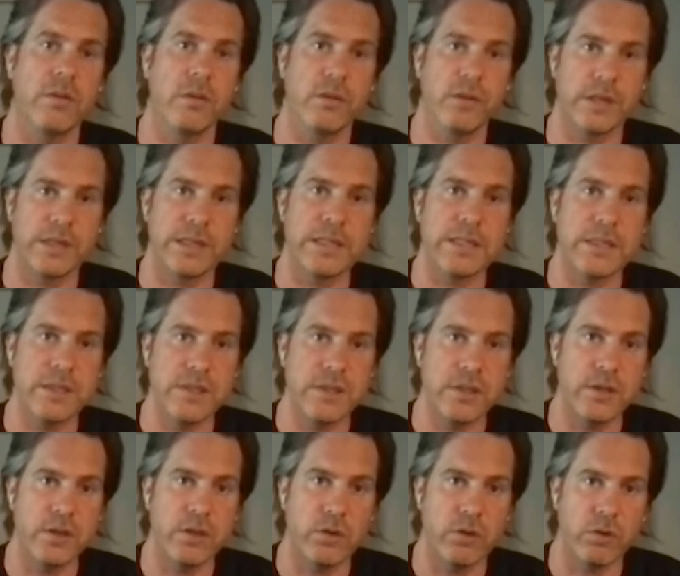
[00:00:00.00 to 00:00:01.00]
the
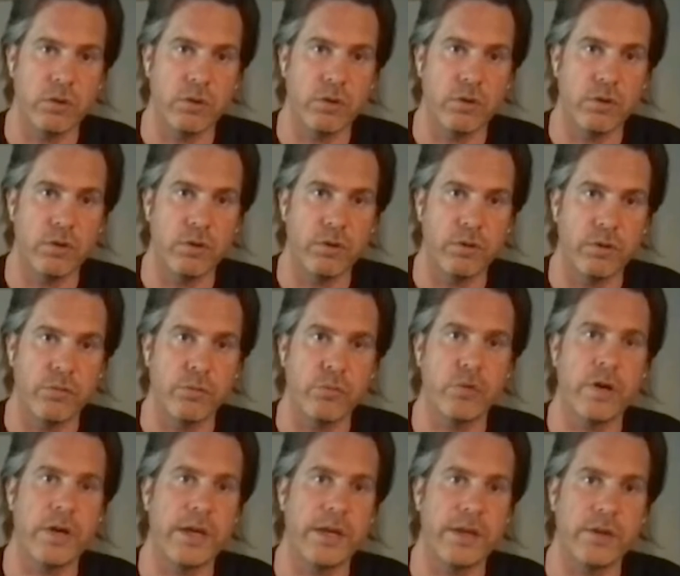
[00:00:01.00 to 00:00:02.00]
key or the
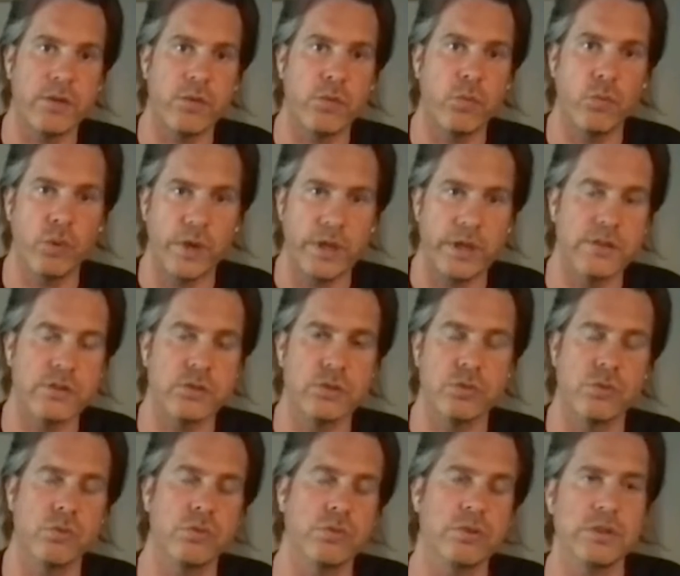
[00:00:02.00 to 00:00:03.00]
right way to
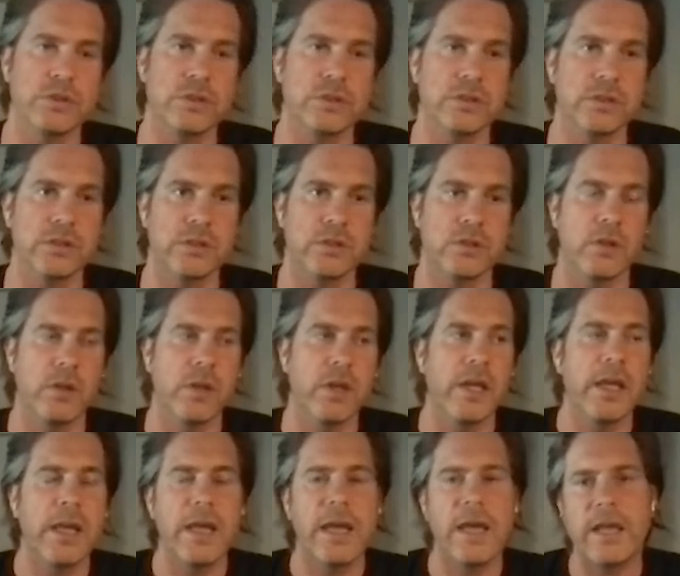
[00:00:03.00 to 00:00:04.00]
do this scene.
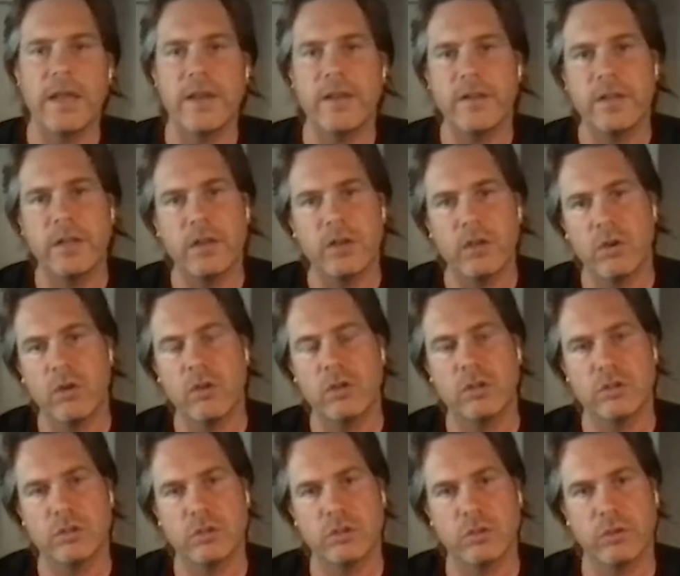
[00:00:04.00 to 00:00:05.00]
And then
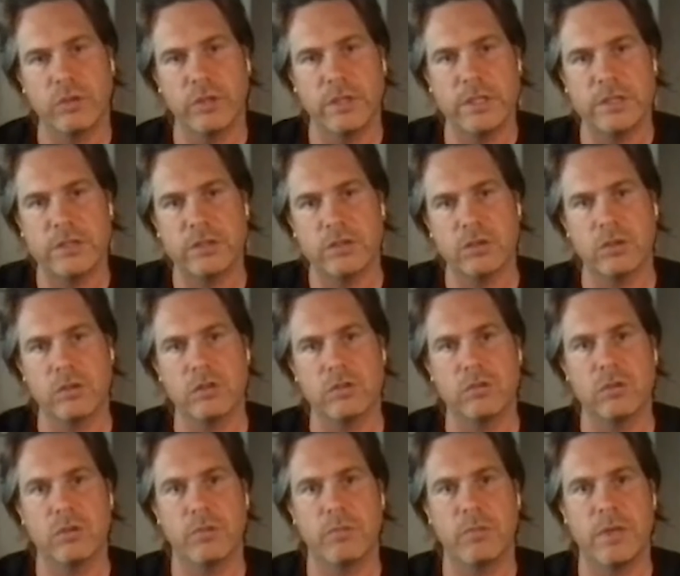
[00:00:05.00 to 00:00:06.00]
also it's
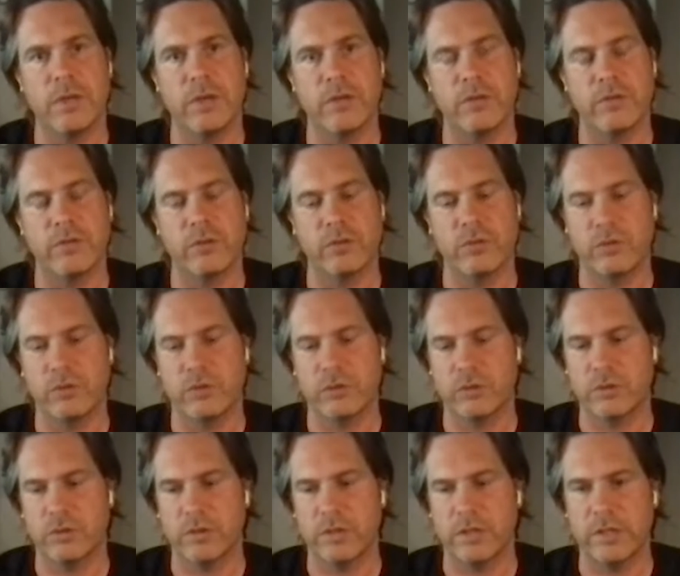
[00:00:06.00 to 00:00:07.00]
also about, of course,
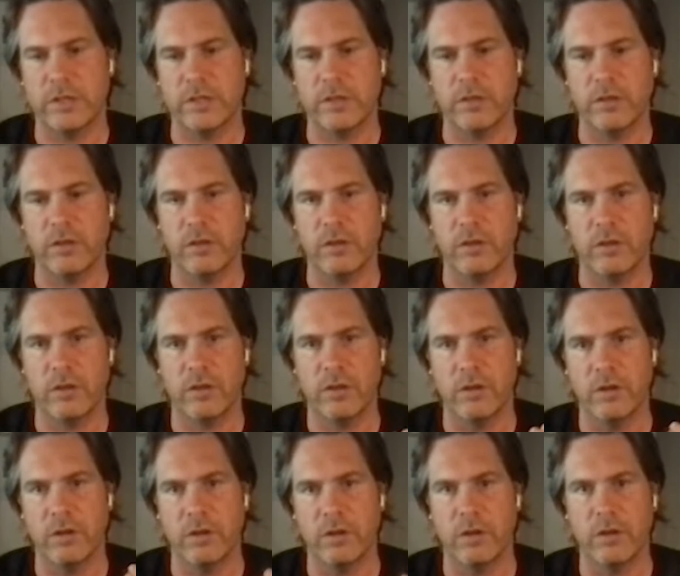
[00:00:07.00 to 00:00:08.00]
that
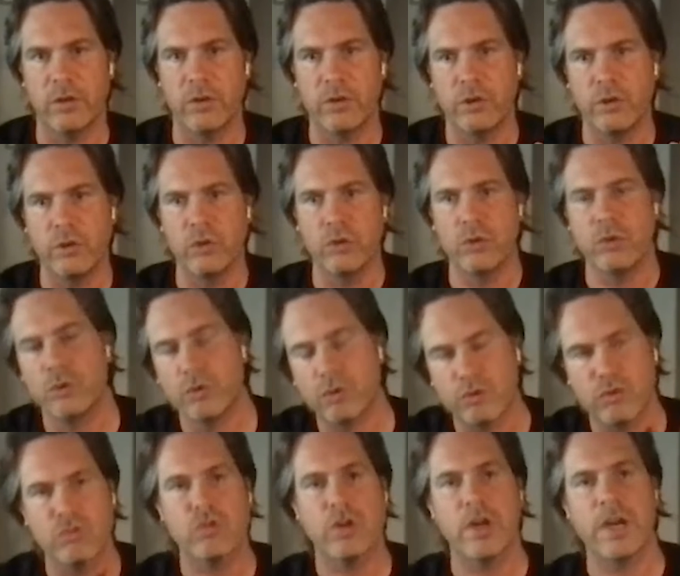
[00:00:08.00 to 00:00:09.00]
you
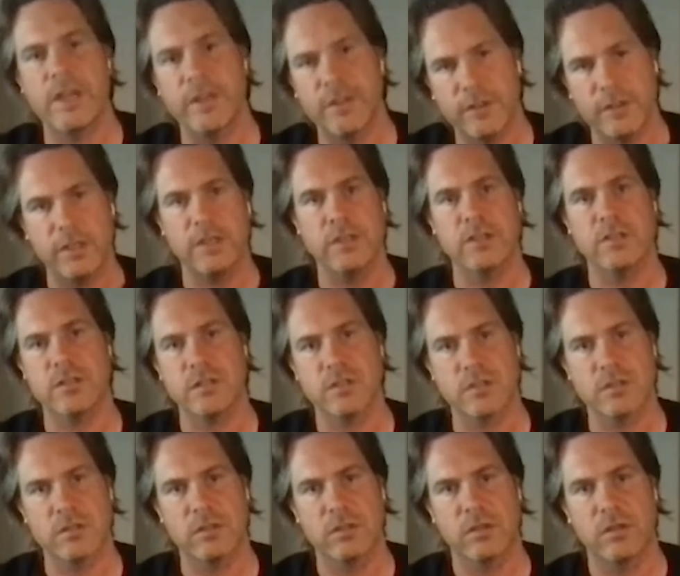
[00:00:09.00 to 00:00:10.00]
try things
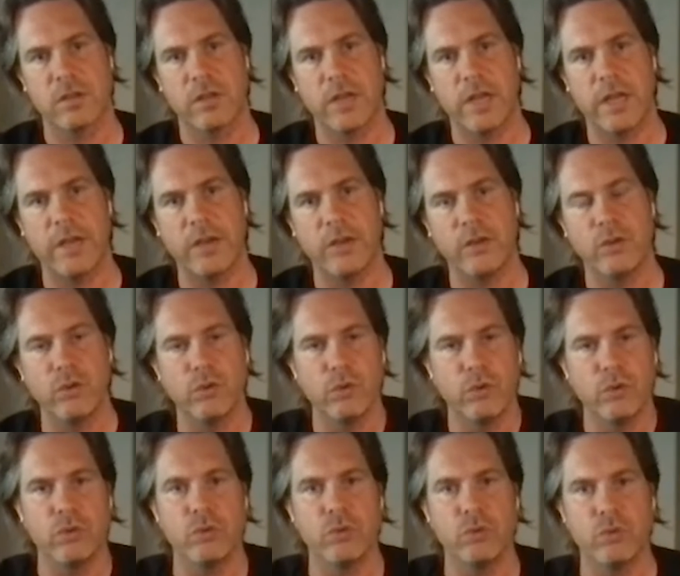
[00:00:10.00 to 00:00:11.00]
and
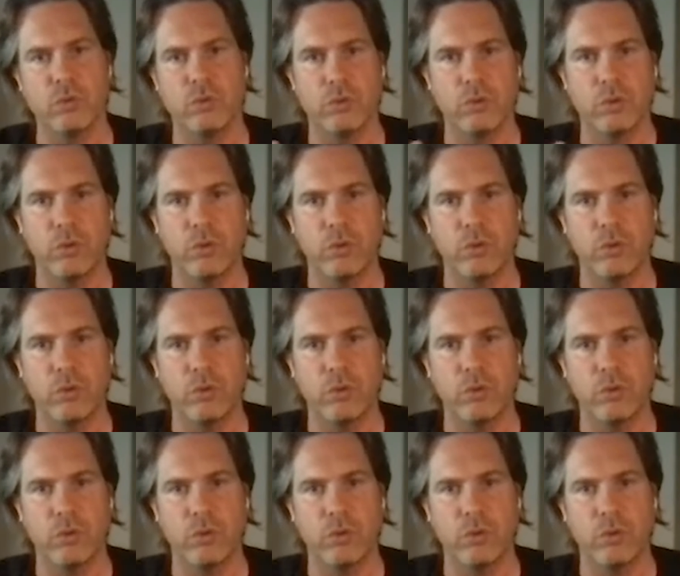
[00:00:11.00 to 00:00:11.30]
you